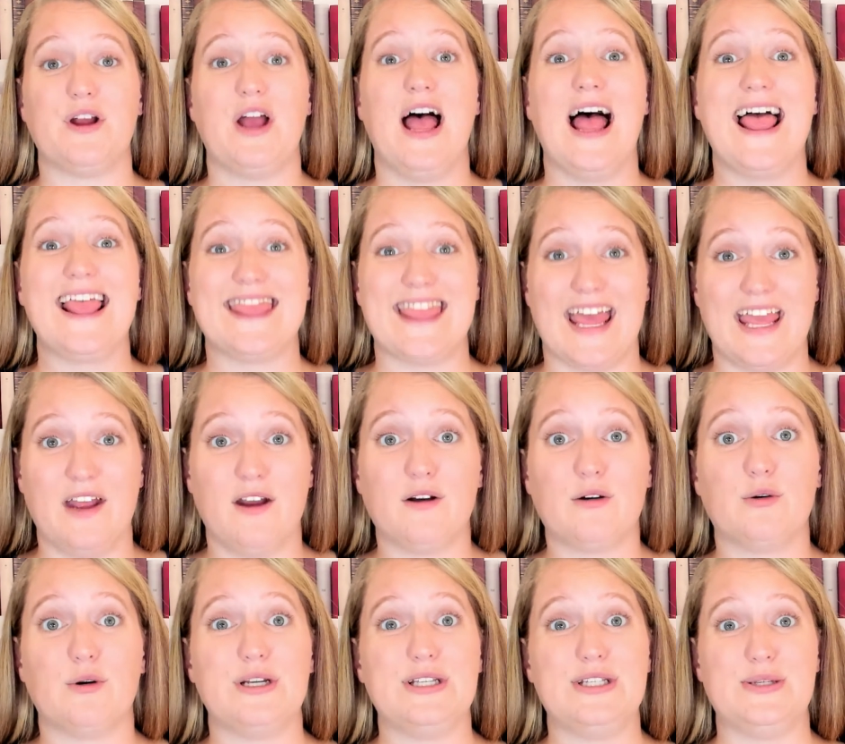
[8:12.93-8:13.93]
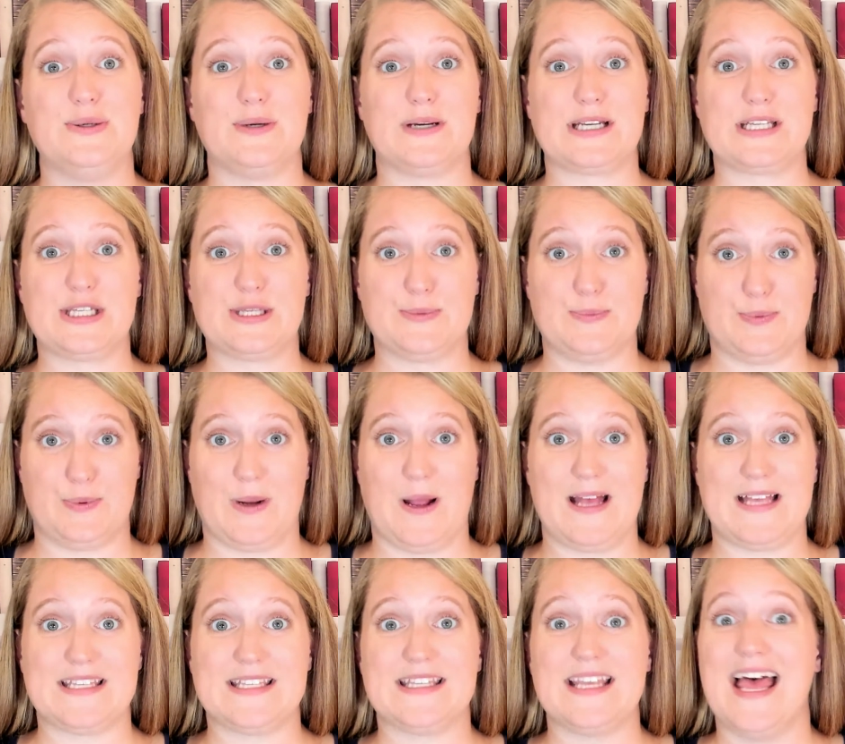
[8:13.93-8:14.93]
they are going to
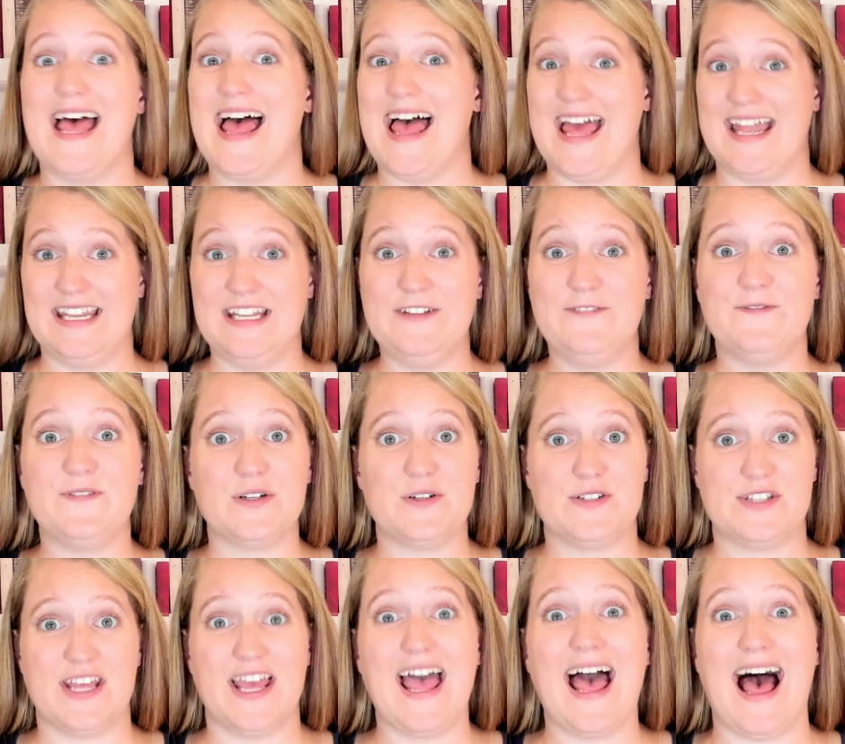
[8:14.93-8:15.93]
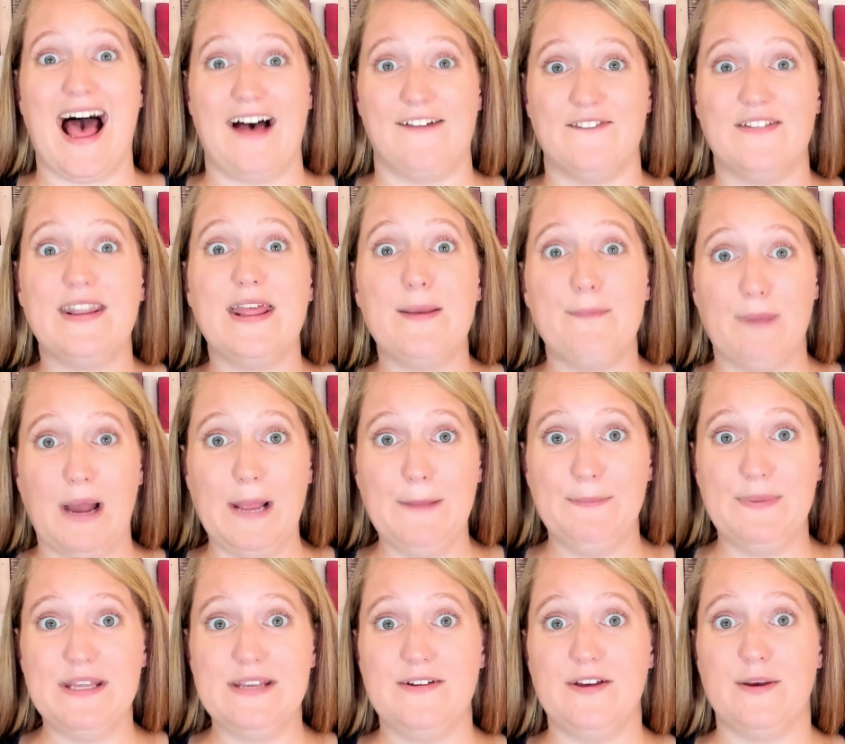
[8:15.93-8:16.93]
express any fears they have, and it might
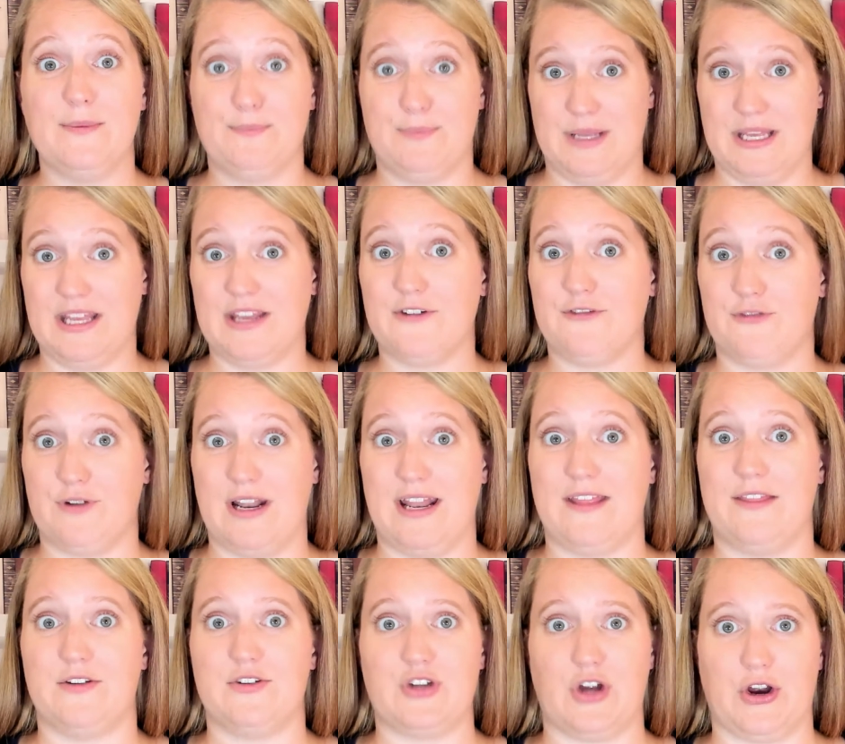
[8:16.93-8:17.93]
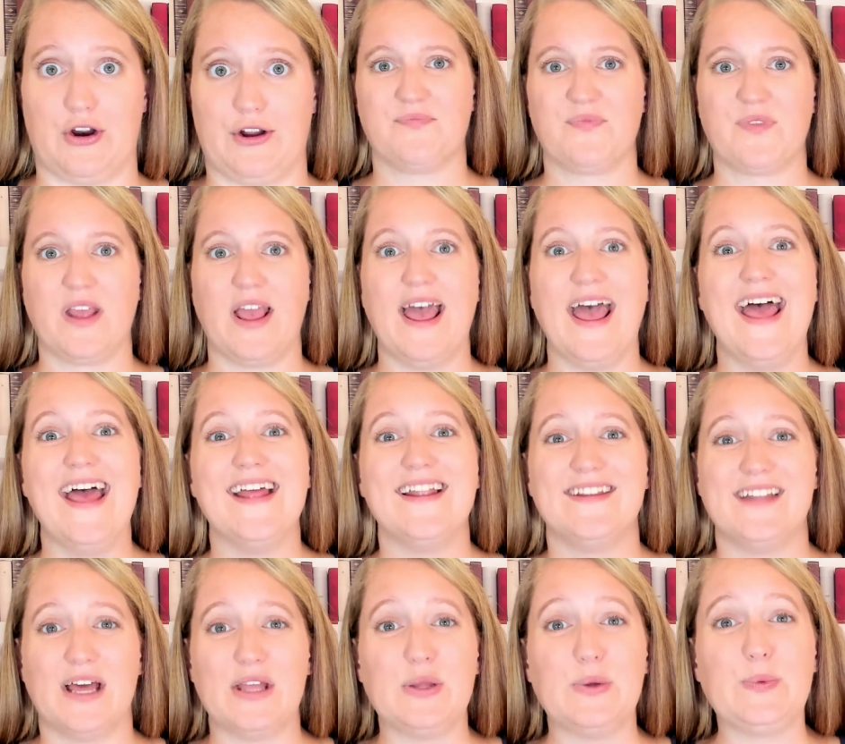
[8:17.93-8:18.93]
be being afraid of the dark.
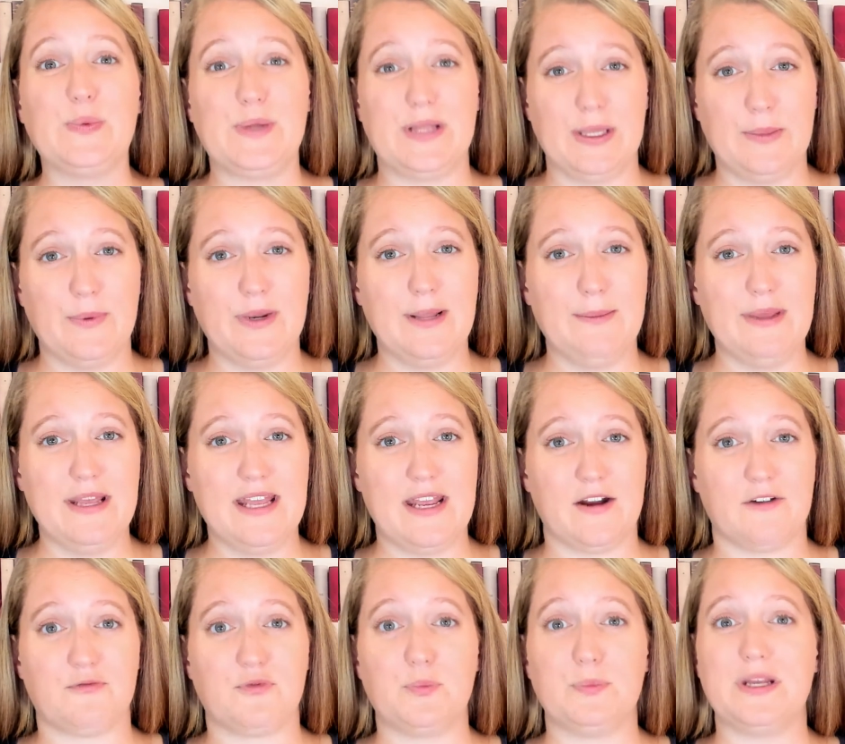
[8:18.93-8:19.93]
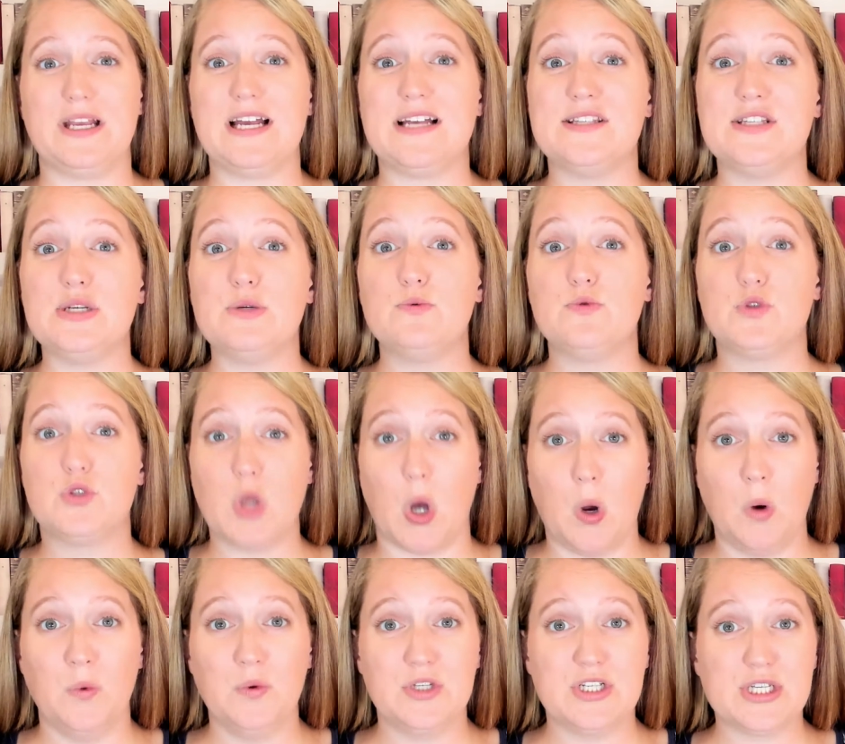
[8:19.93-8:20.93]
Now you really want to be careful because you
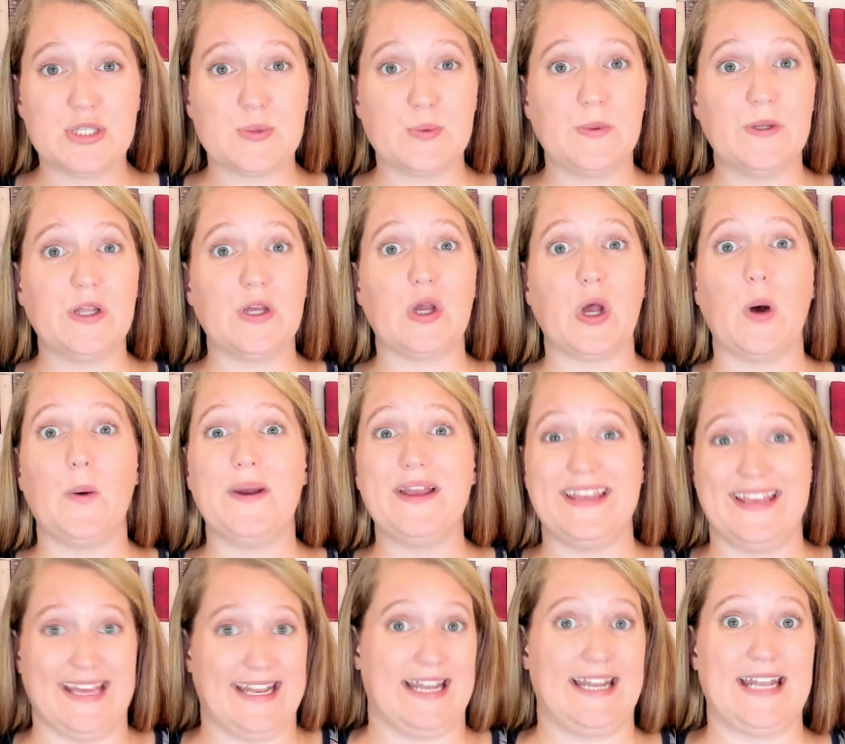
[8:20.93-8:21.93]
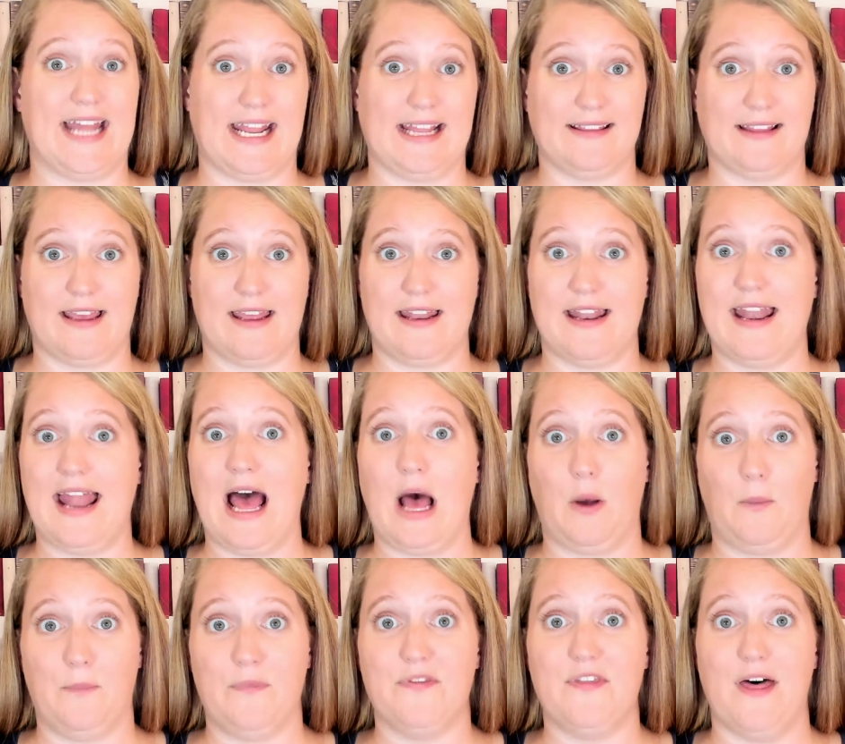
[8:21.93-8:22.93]
don't just want to go and get a nightlight and
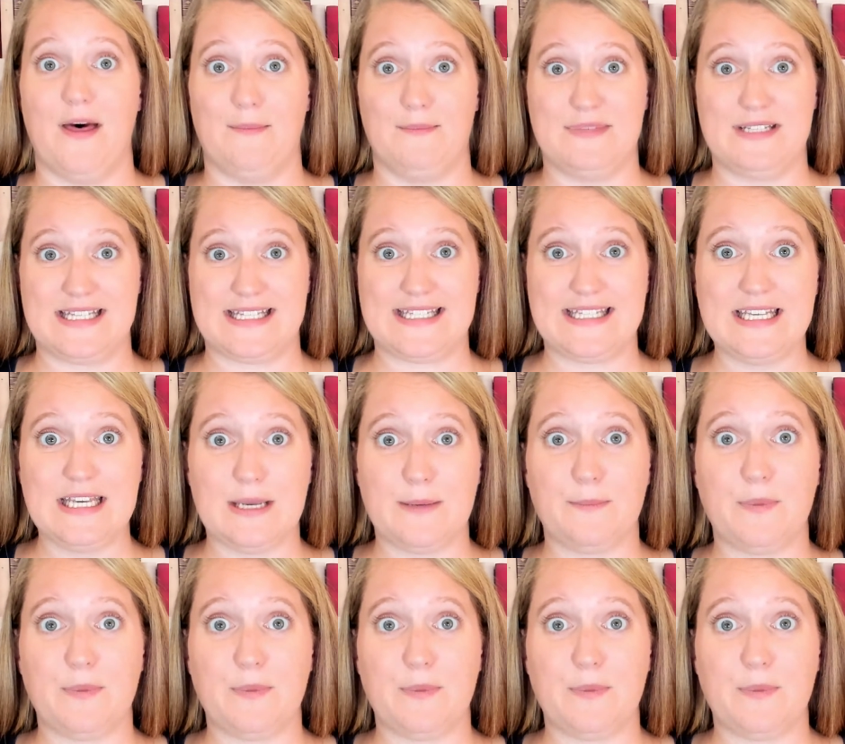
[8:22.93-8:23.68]
help them to sleep.